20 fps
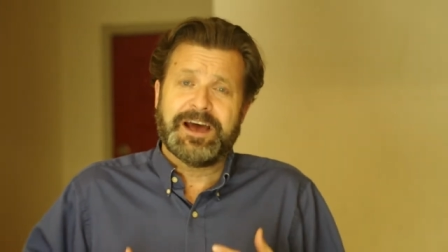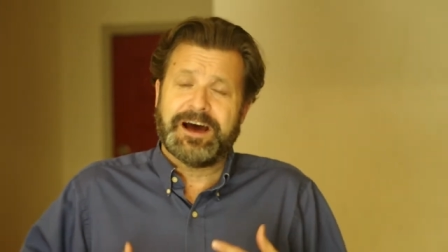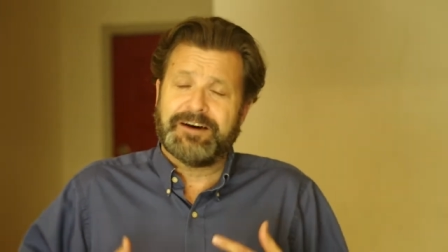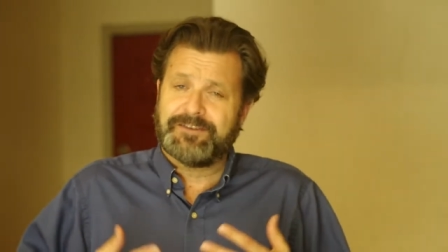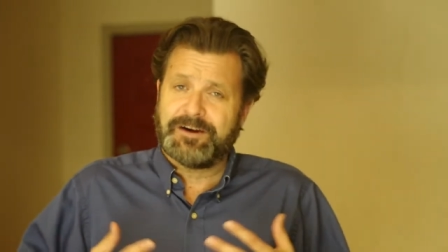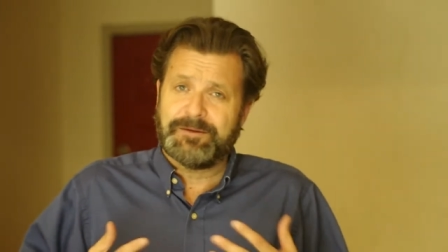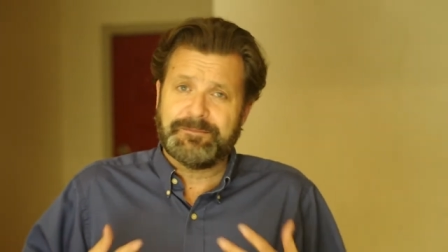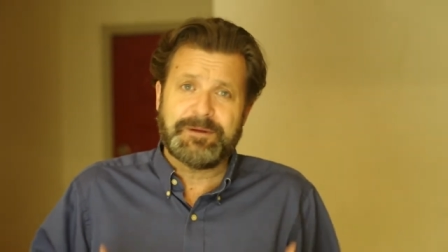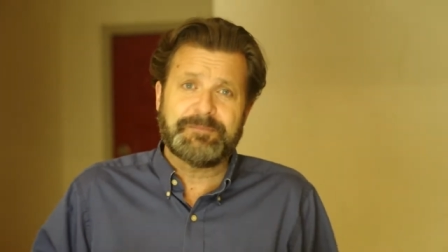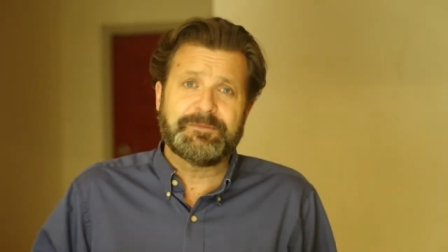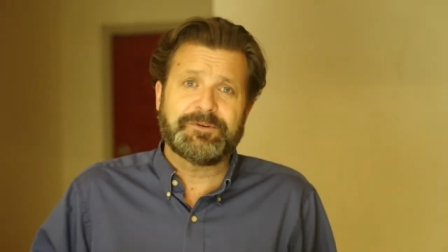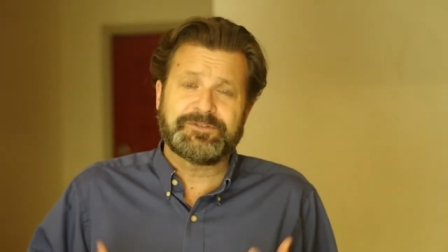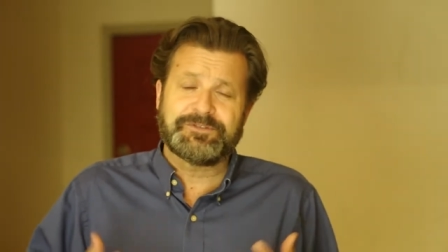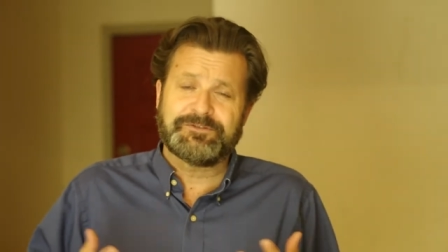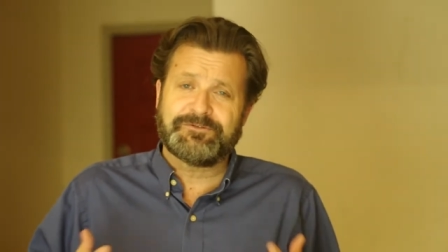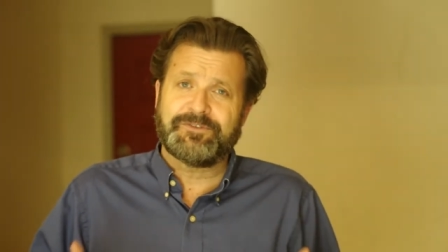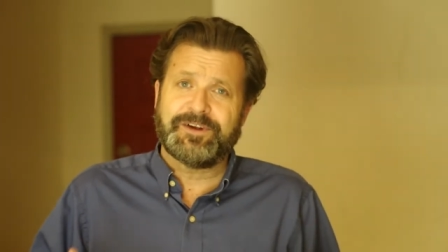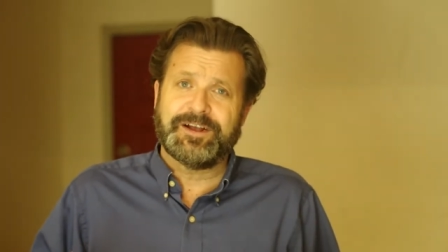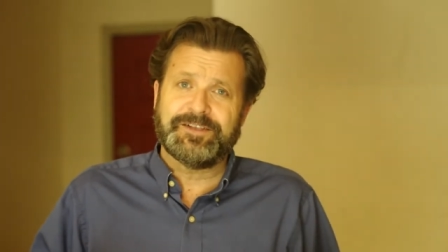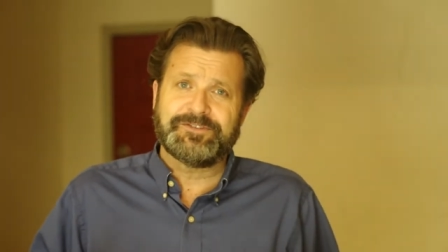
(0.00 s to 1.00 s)
of our members
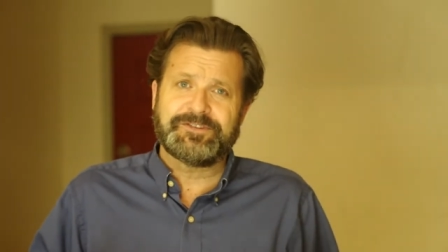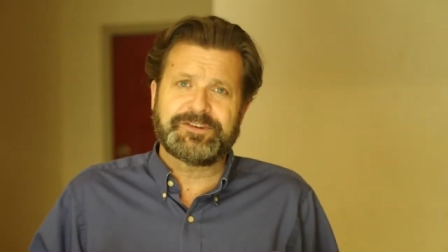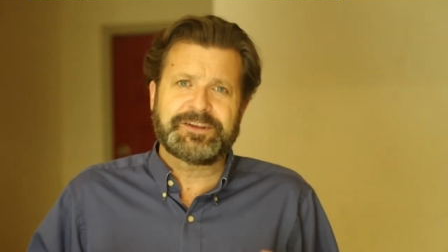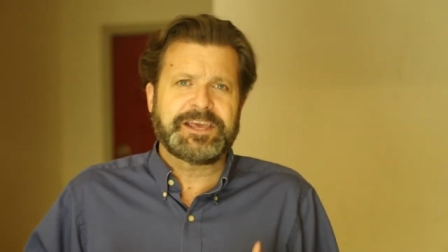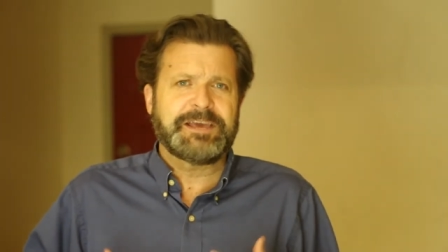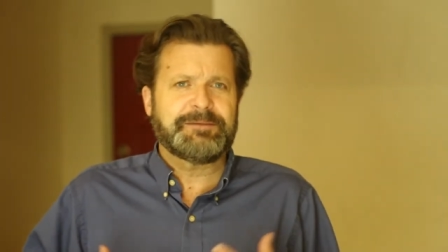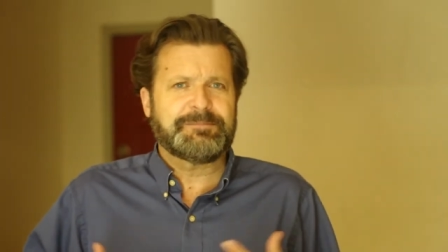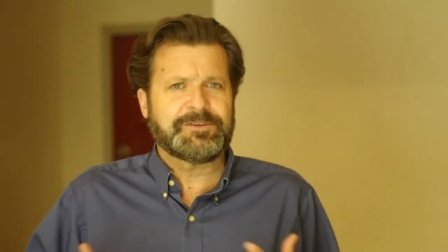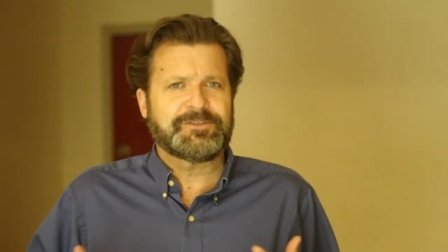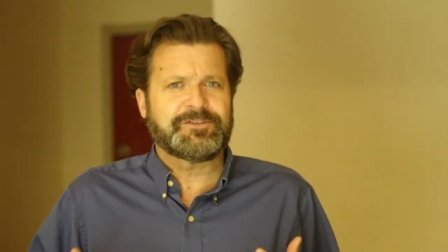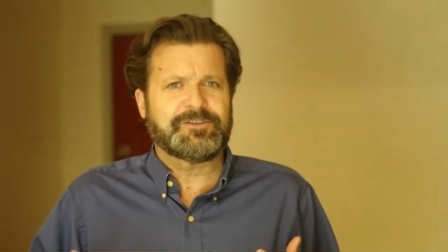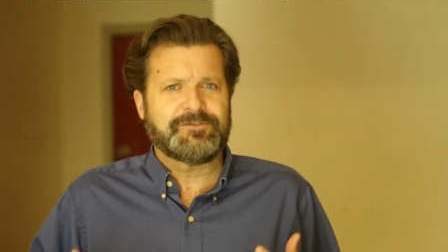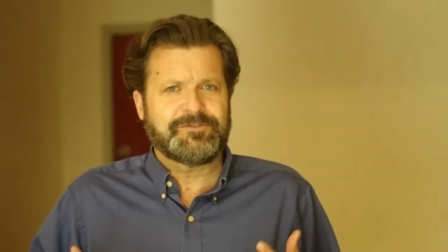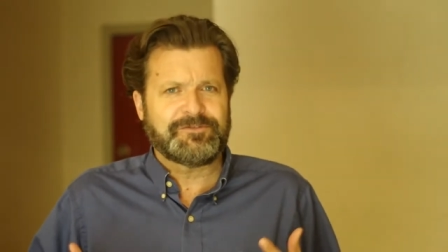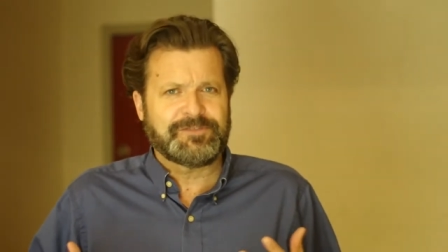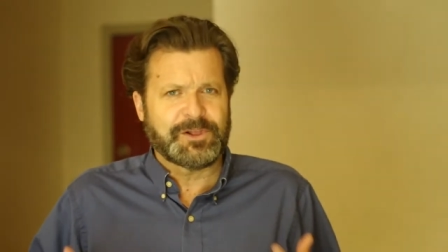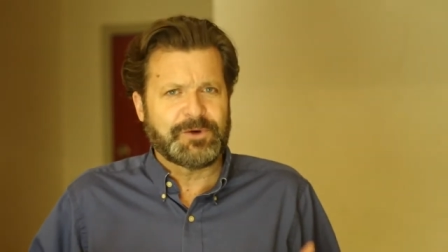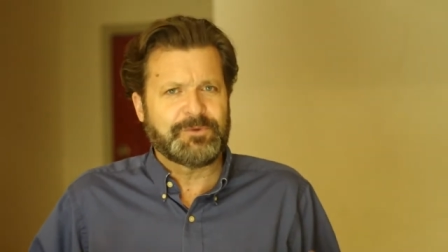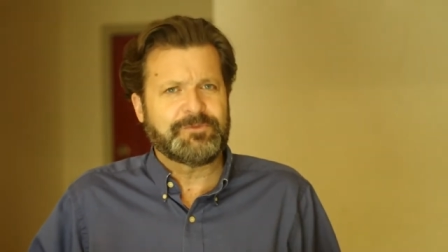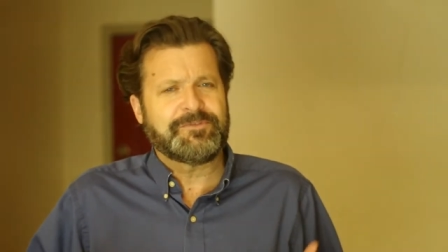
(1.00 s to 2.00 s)
and friends to keep us
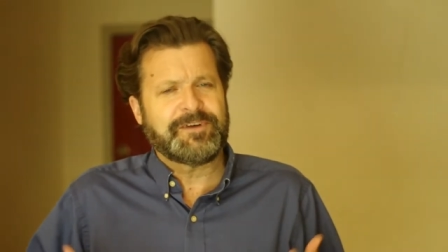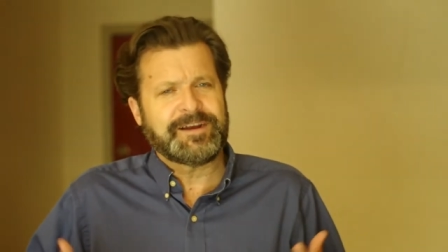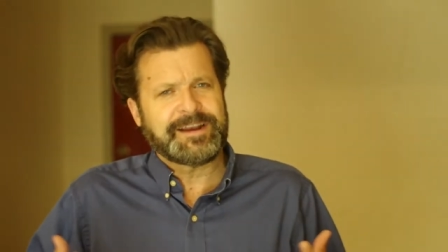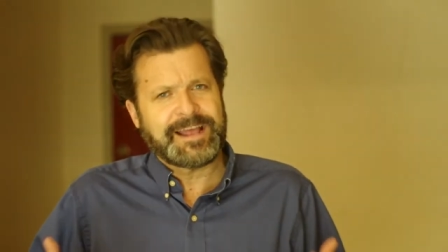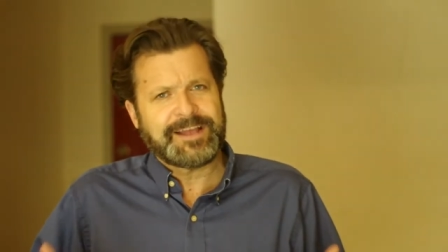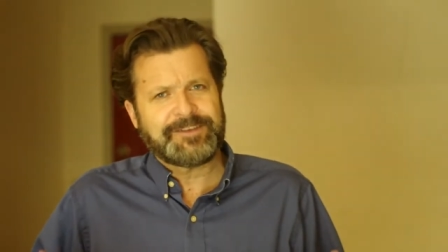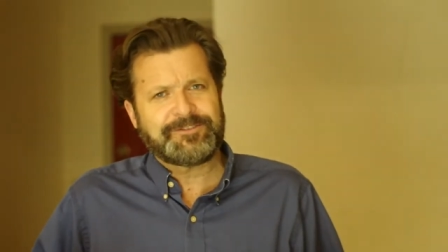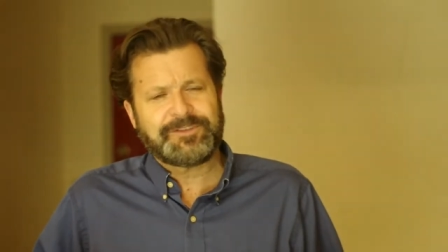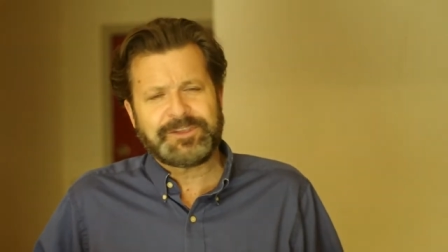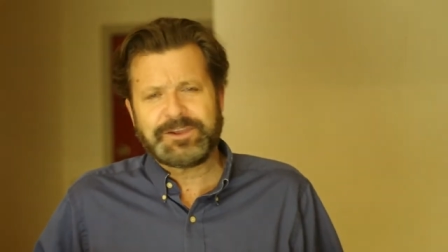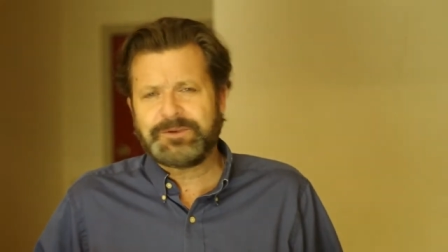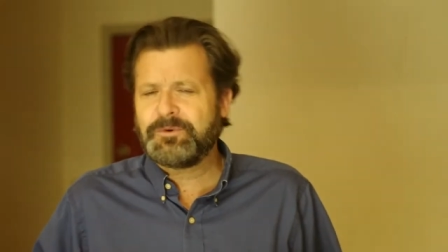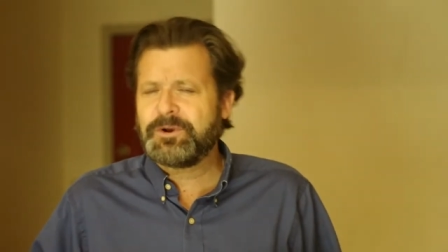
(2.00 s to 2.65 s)
afloat financially,